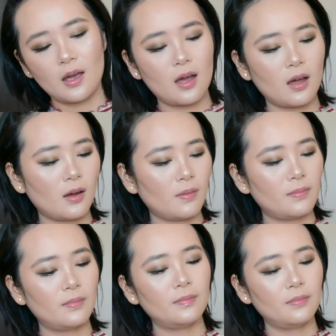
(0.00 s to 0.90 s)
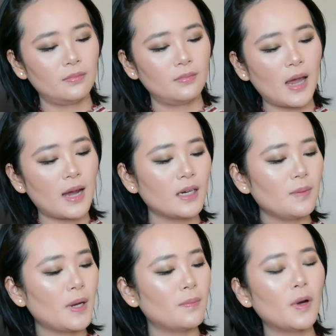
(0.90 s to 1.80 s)
um,
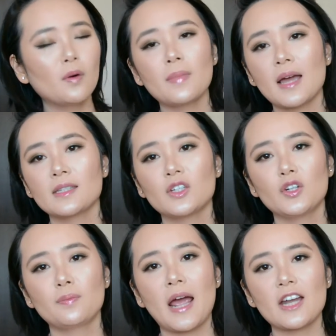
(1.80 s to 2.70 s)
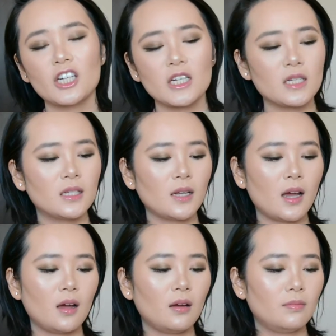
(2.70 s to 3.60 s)
acne pimple master patches
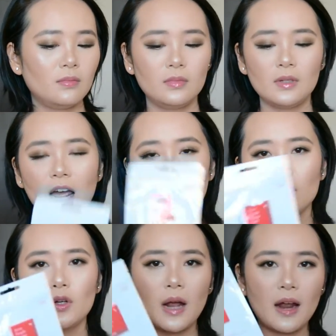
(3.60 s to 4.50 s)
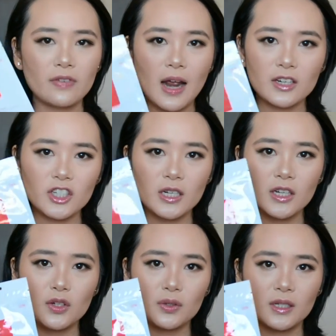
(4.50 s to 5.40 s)
um, I've, I've
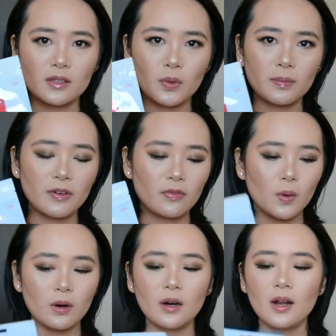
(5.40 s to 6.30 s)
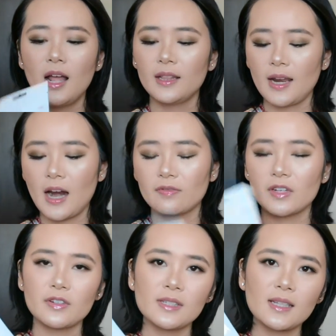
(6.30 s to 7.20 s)
actually used this one before they have
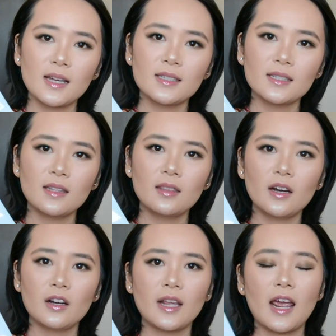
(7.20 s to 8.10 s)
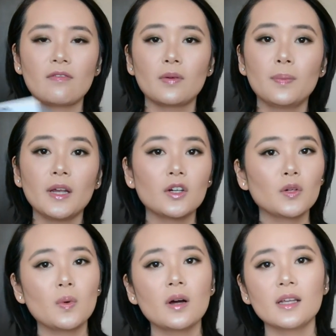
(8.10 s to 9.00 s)
different sizes in there they have a
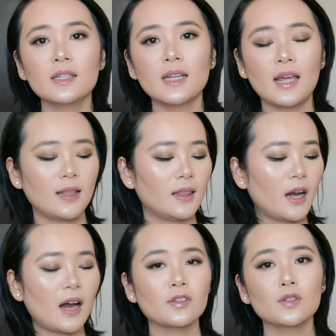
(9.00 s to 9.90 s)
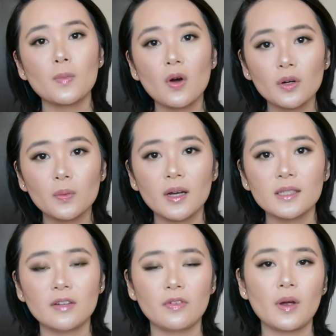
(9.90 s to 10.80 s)
bigger ones and they have smaller
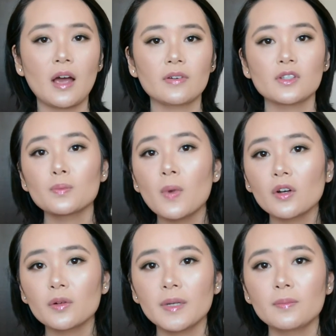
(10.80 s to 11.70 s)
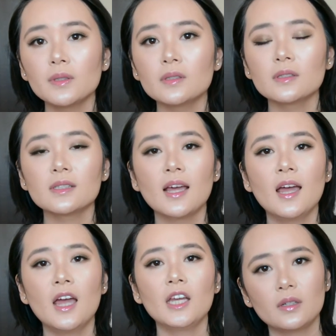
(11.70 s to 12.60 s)
ones if you have a smaller pimples
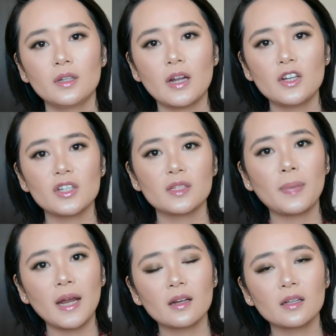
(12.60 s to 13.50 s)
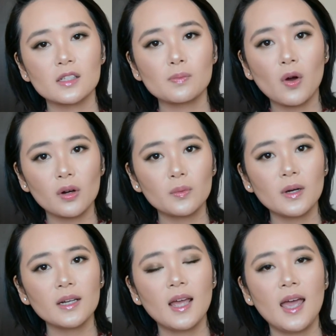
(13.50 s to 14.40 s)
you can just pick a smaller
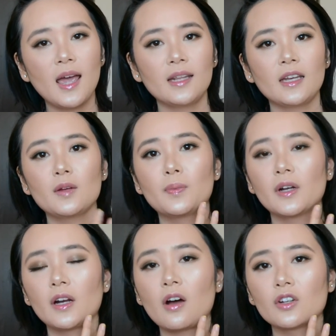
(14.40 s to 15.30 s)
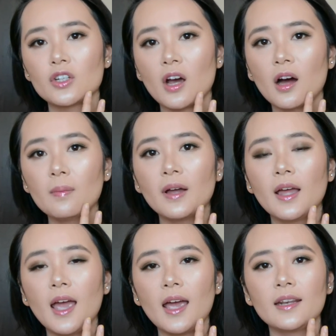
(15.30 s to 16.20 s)
one and then you put it on top
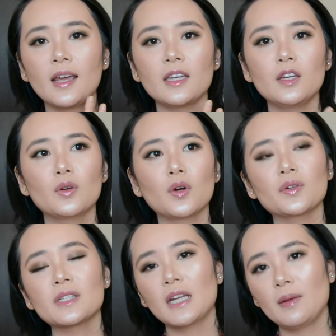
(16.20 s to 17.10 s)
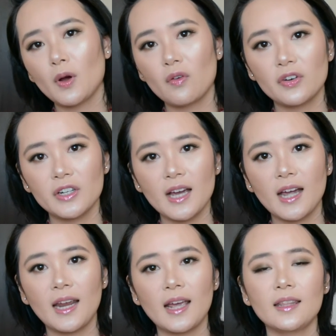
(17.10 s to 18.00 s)
and then you go to sleep
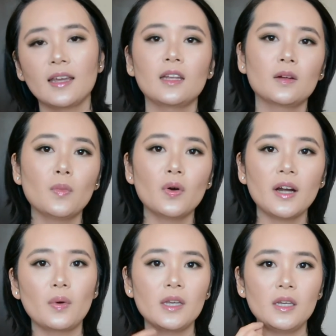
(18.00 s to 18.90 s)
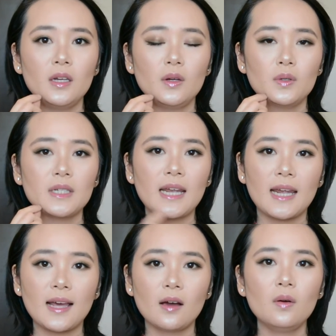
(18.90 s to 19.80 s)
overnight and then in the morning when you take
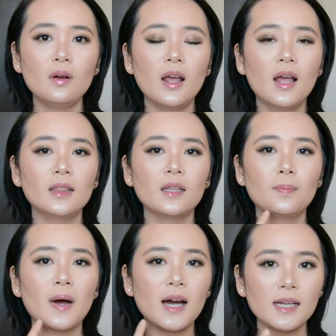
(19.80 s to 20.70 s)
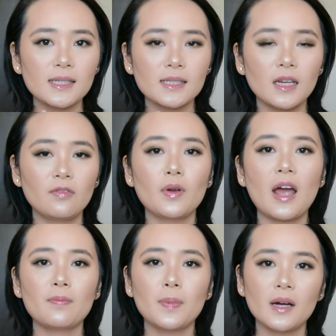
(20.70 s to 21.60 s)
it out the pus if you
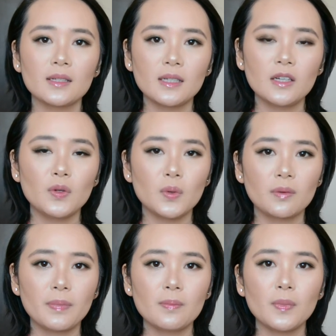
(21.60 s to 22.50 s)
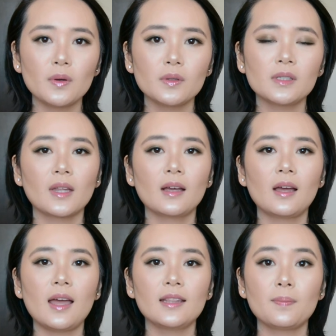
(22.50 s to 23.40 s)
have pus in your pimples
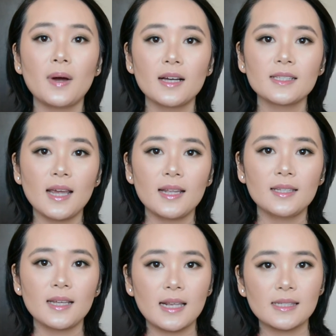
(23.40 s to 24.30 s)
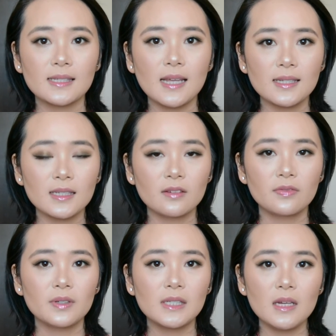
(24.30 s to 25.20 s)
and the pus and the excessive
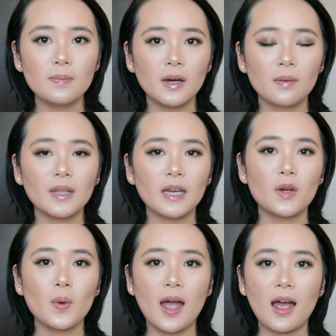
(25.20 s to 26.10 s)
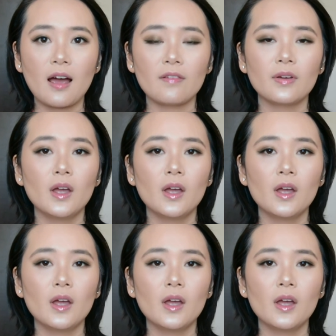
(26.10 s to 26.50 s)
sebum that you have